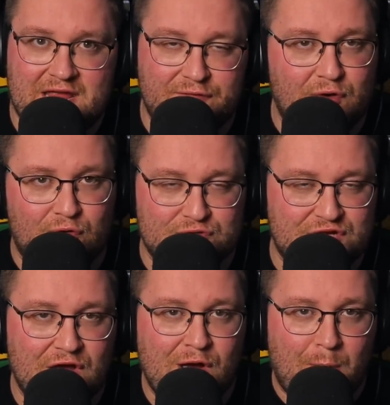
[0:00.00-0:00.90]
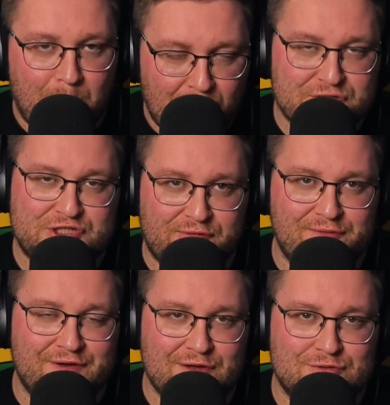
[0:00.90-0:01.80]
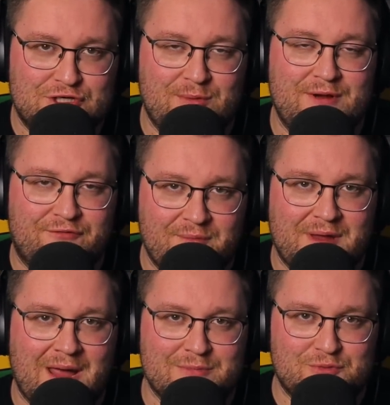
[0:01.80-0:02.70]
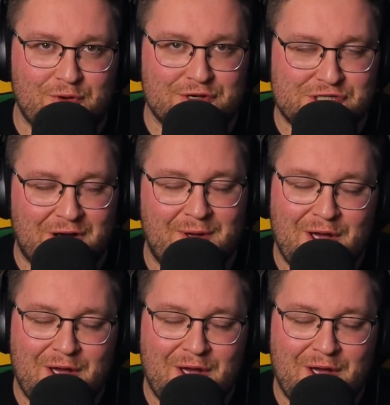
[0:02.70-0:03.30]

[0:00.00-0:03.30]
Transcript: Of course, monster reveals coming from Games Workshop.